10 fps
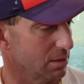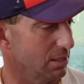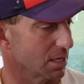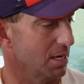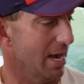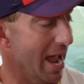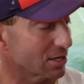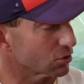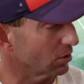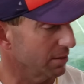He's a
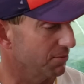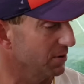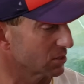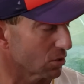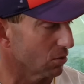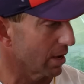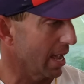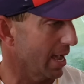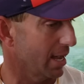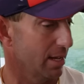naturally physical
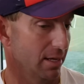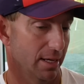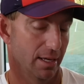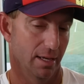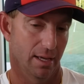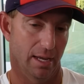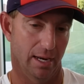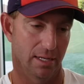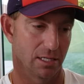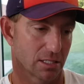guy,
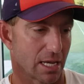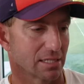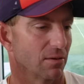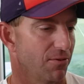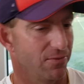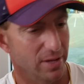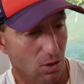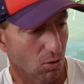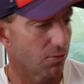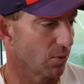and he just has a
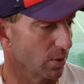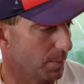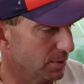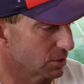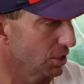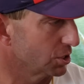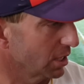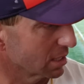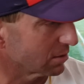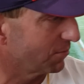feel for the position.
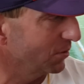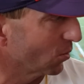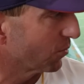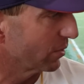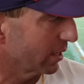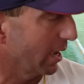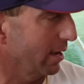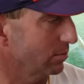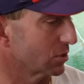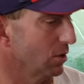He has a feel for the
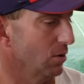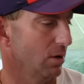game. So